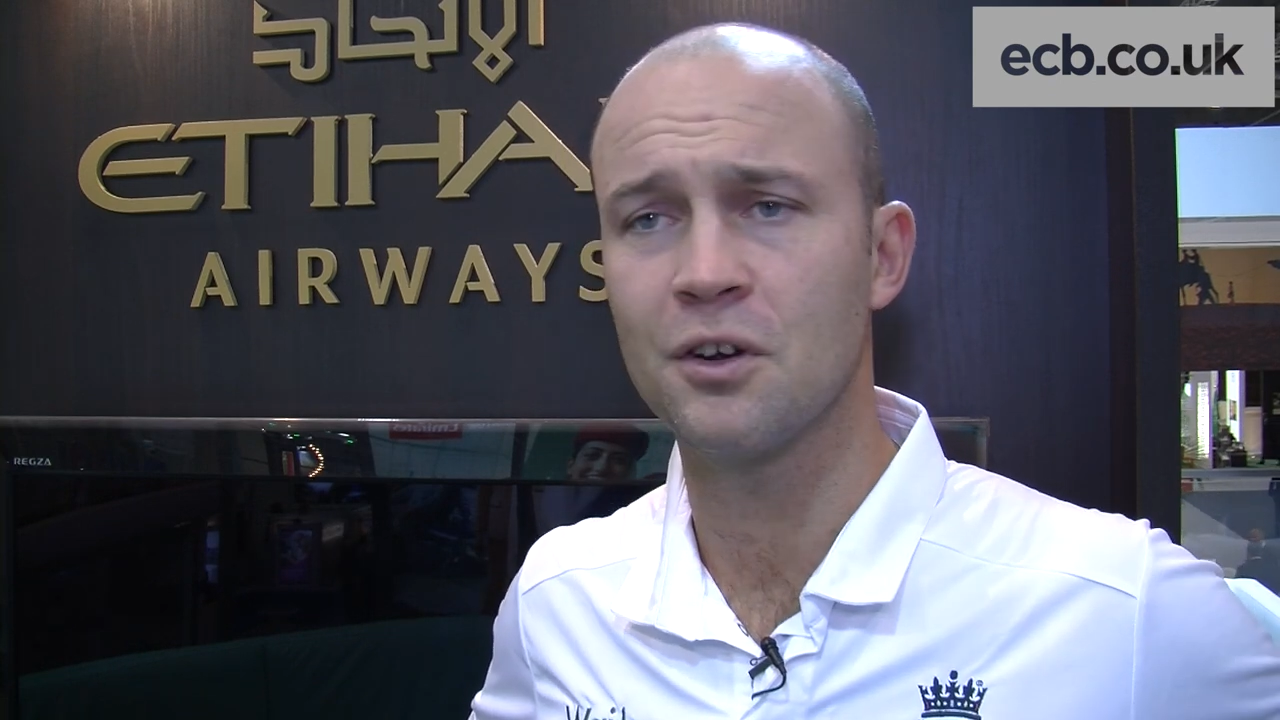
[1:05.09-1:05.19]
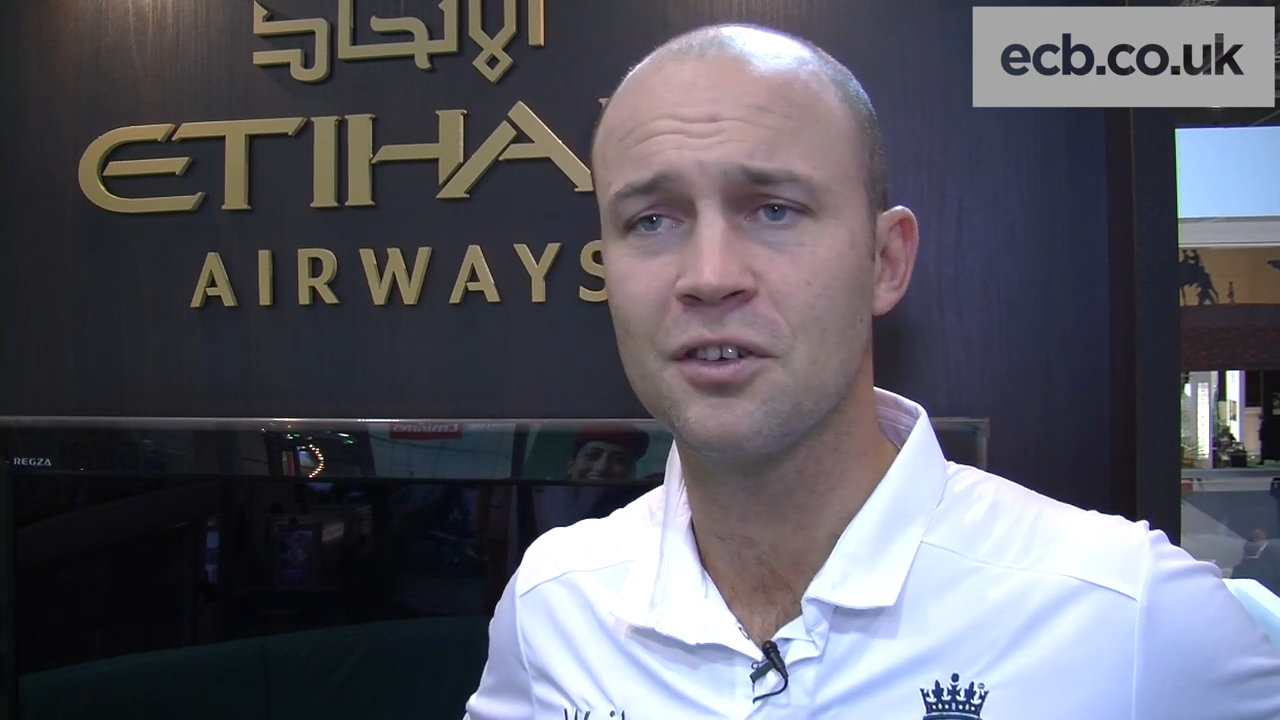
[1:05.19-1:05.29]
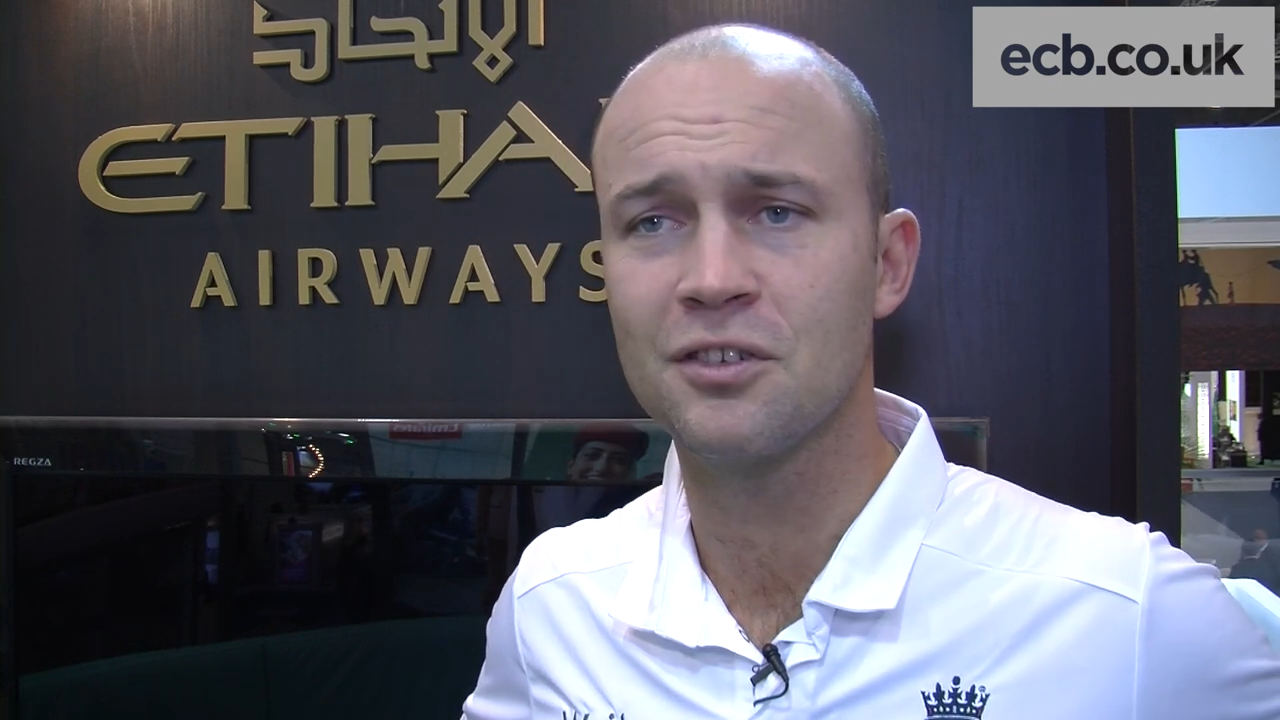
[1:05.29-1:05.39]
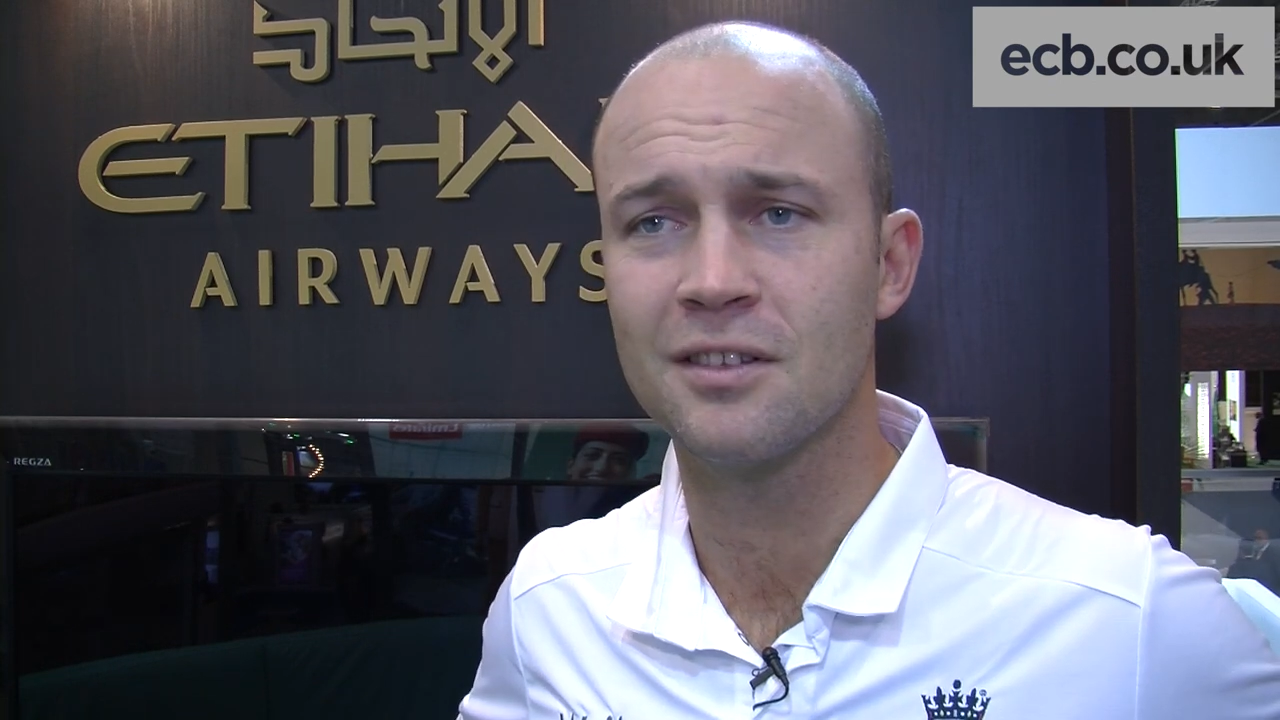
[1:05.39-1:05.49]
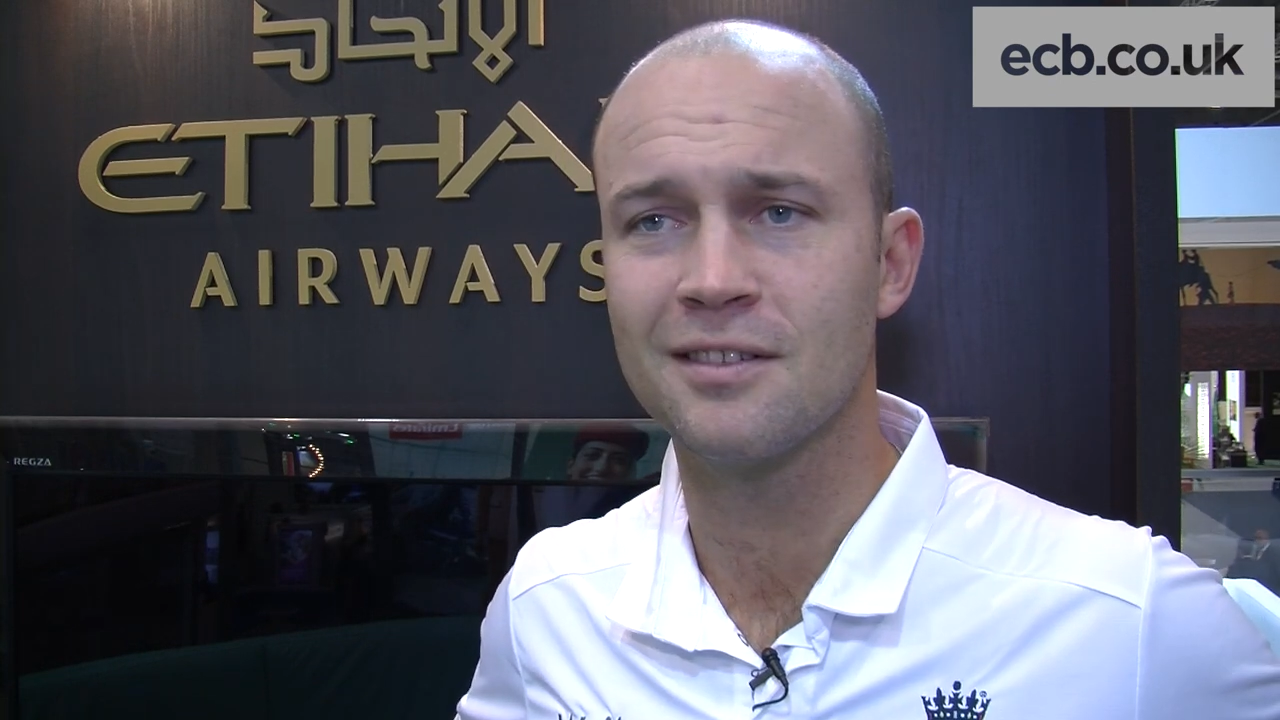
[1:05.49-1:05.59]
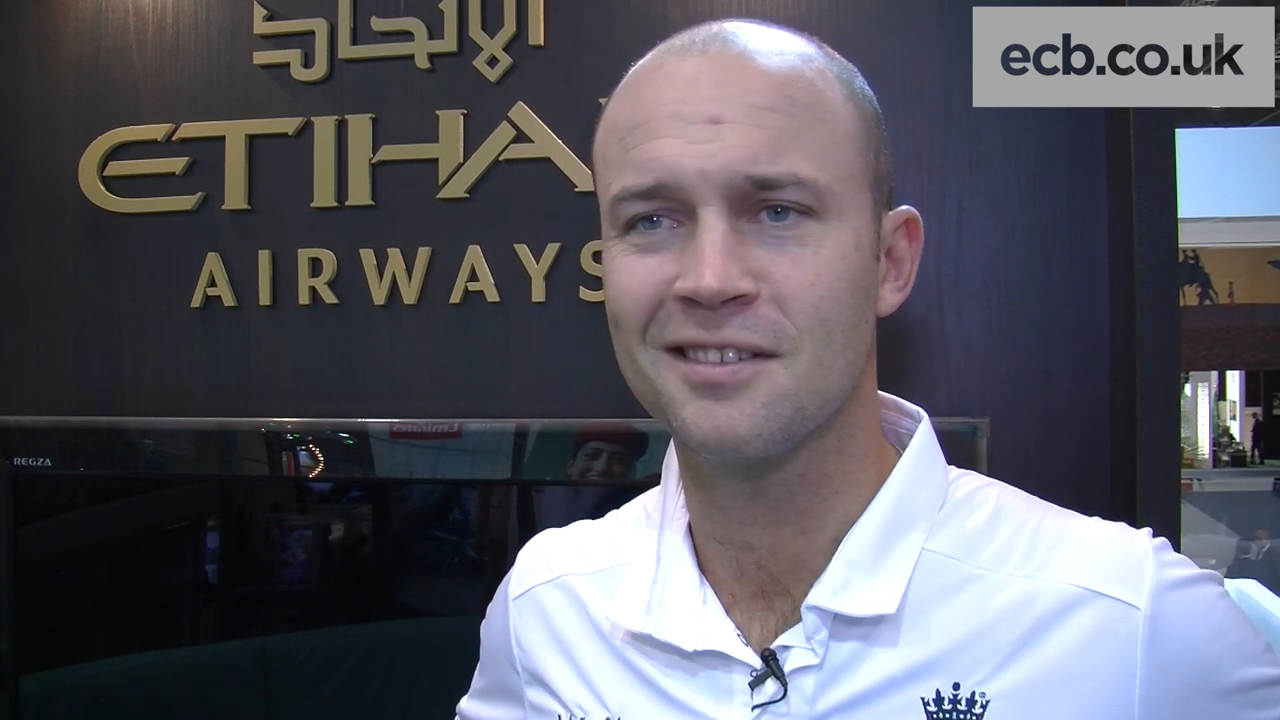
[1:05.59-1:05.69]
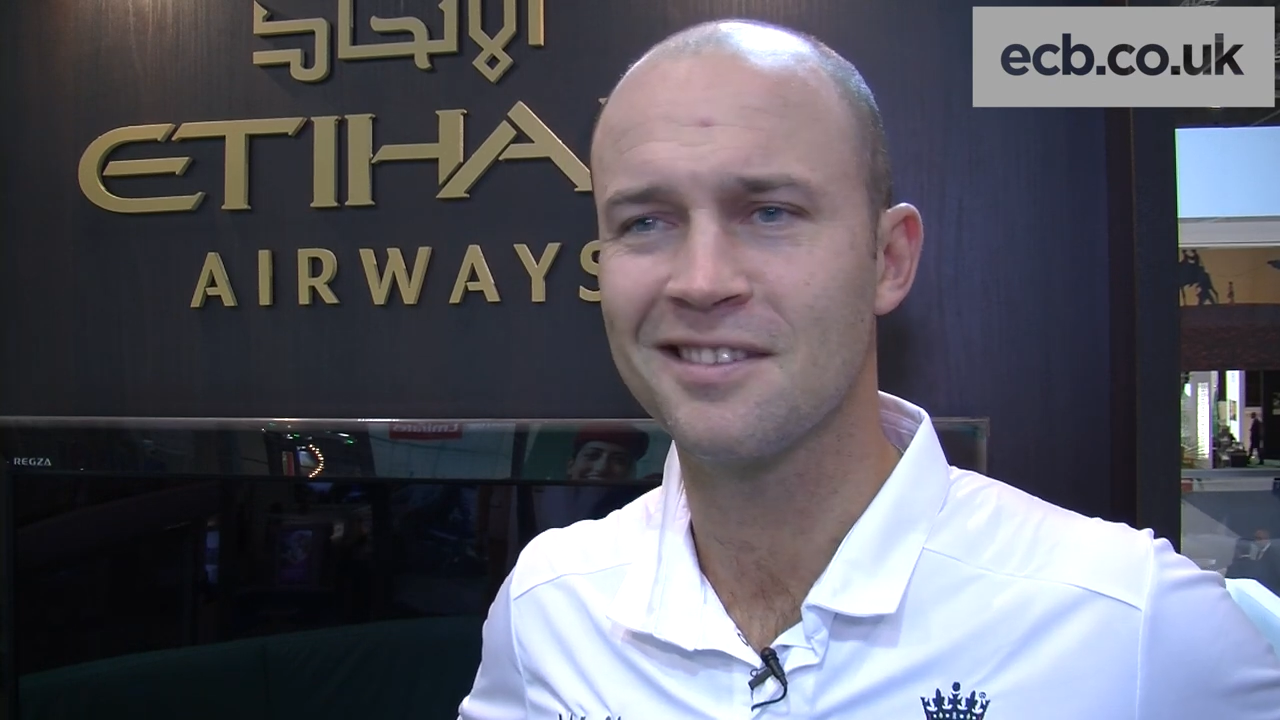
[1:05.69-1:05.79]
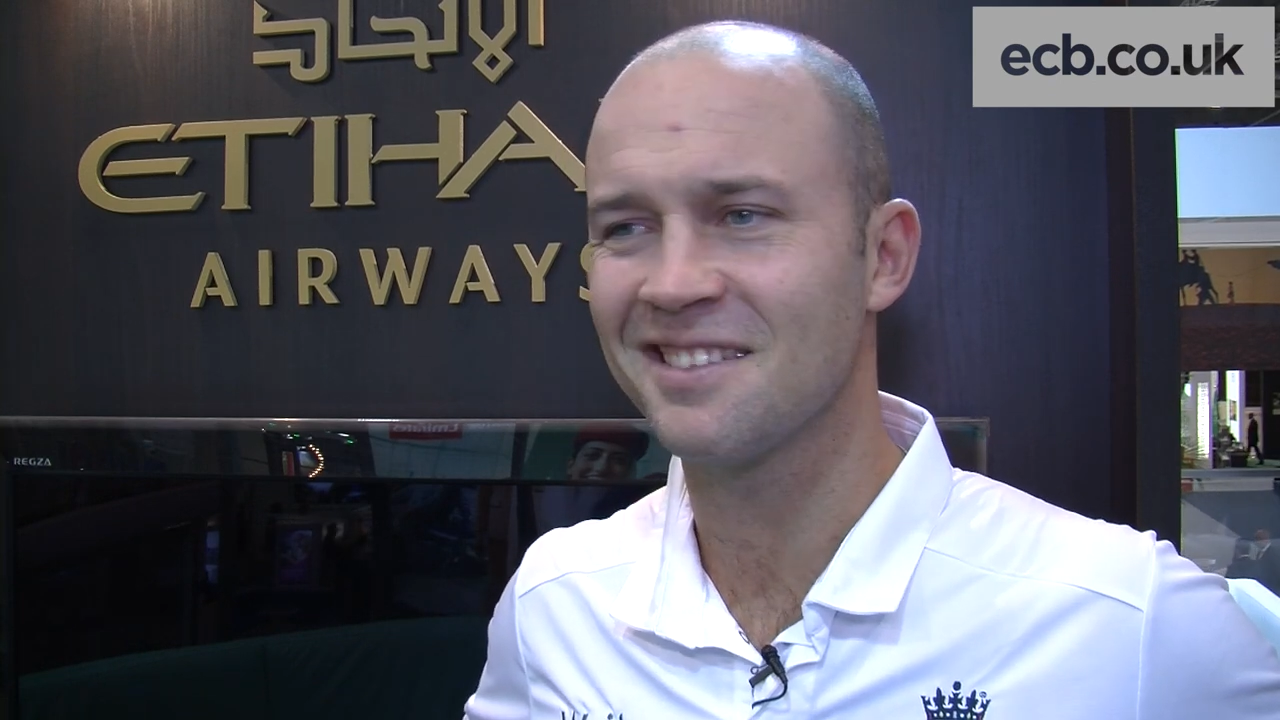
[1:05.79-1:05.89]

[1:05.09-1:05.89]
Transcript: conditions.